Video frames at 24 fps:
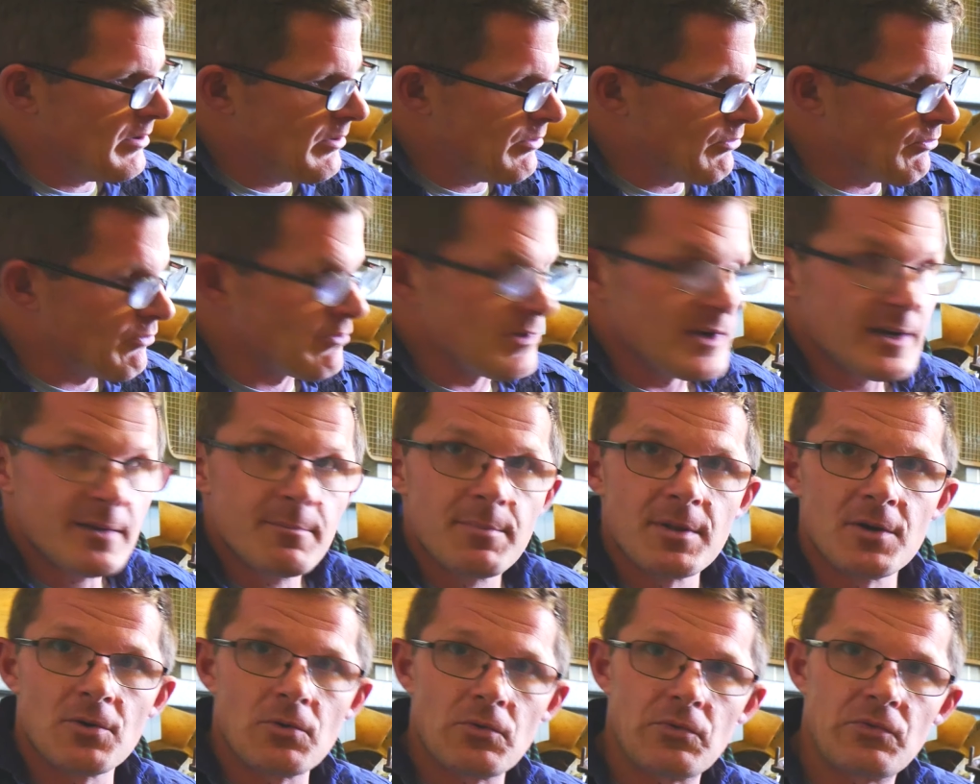
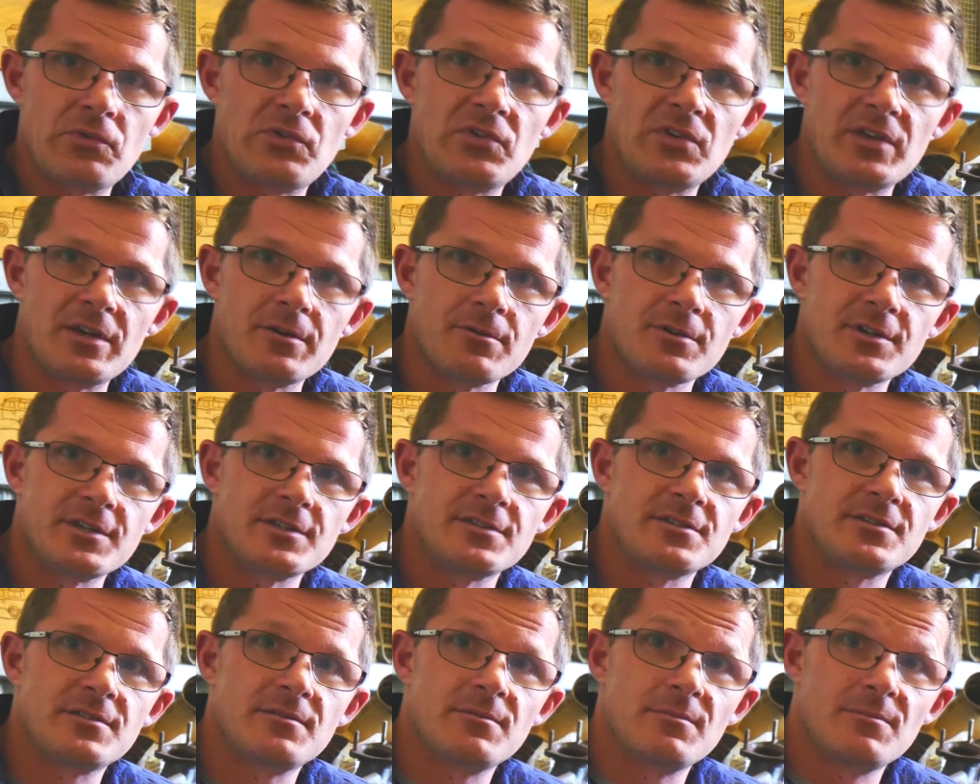rebuilt
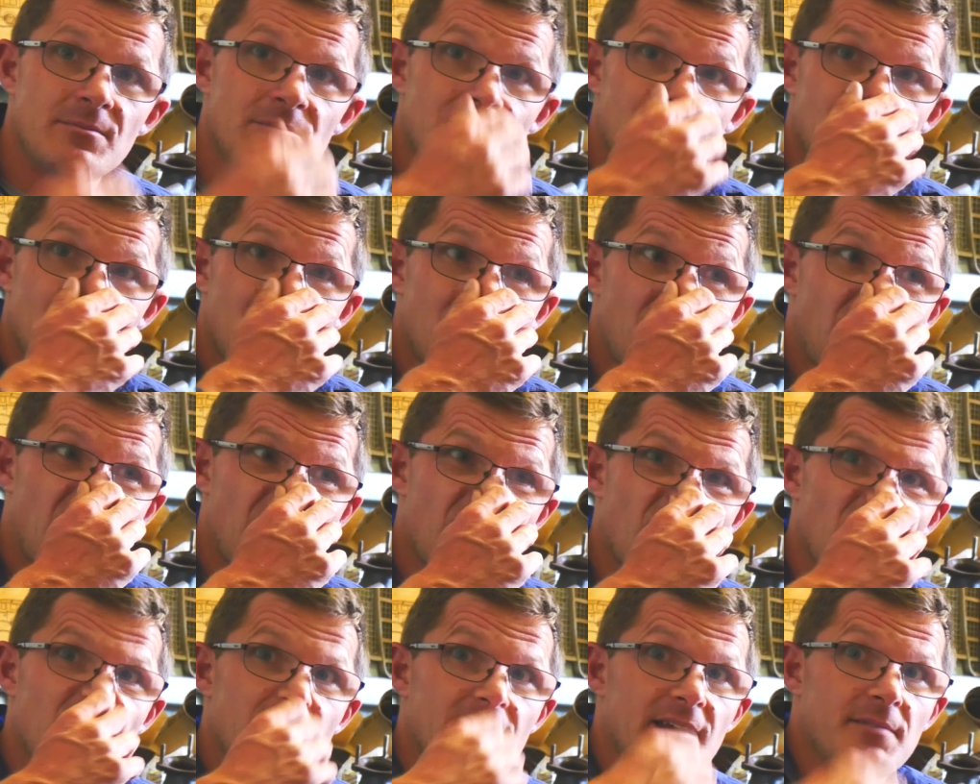Series
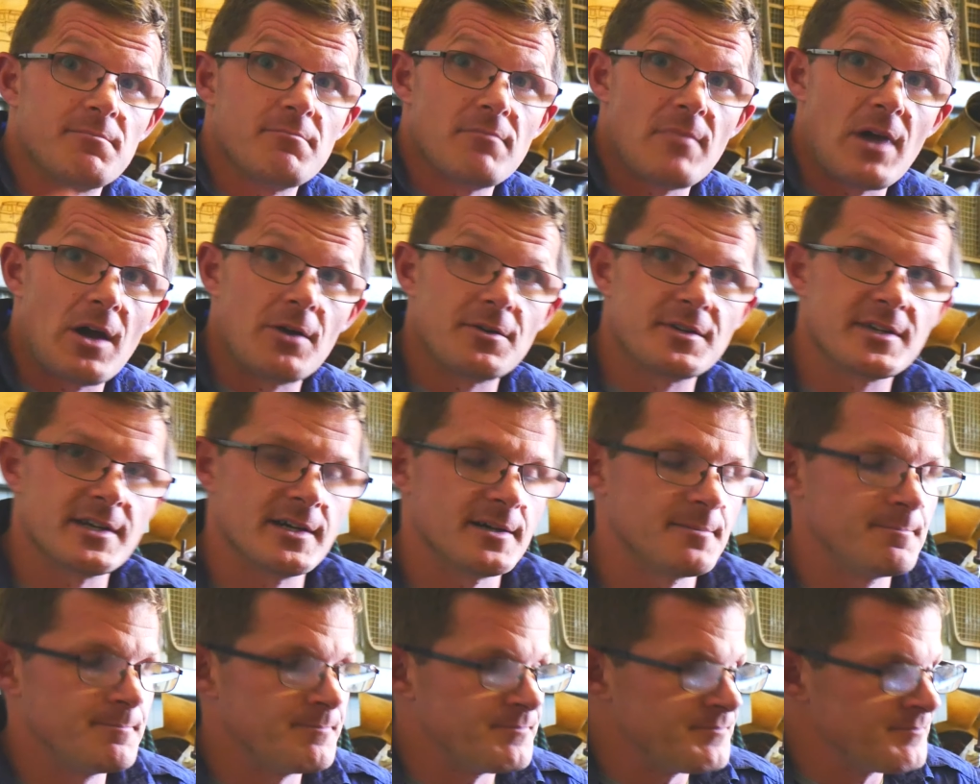3 motor?
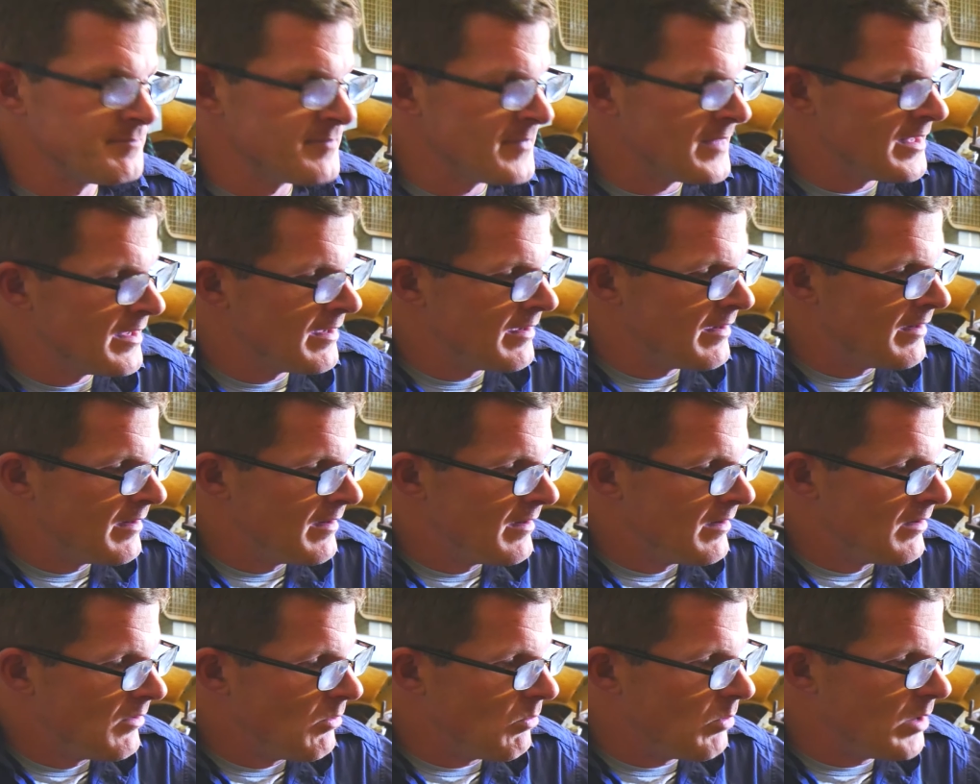
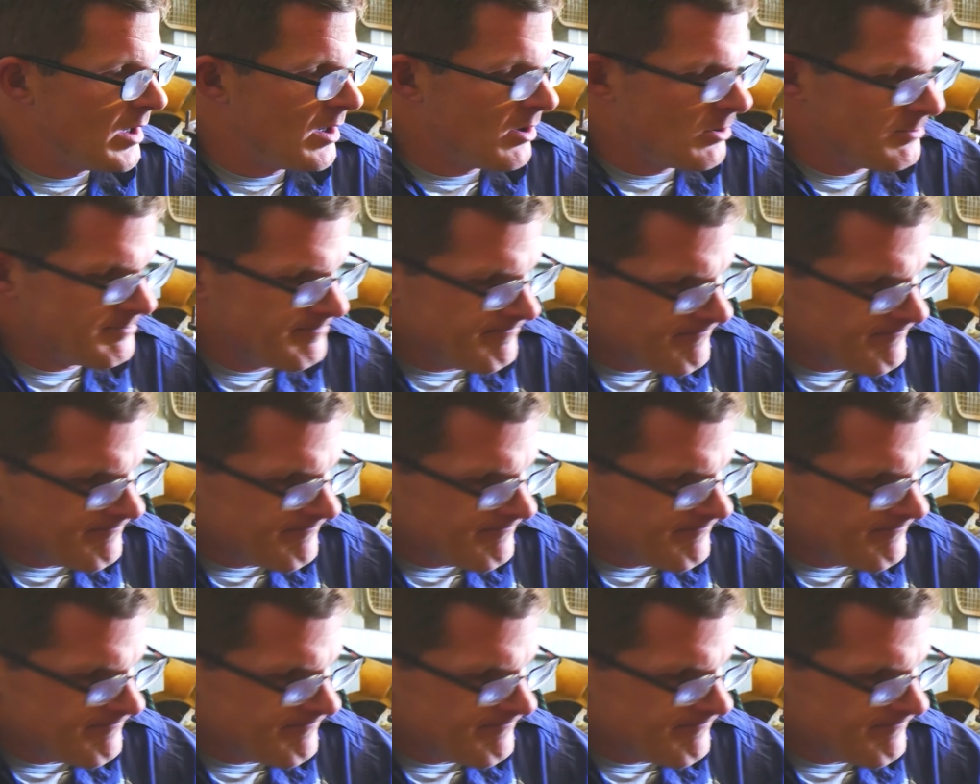Well,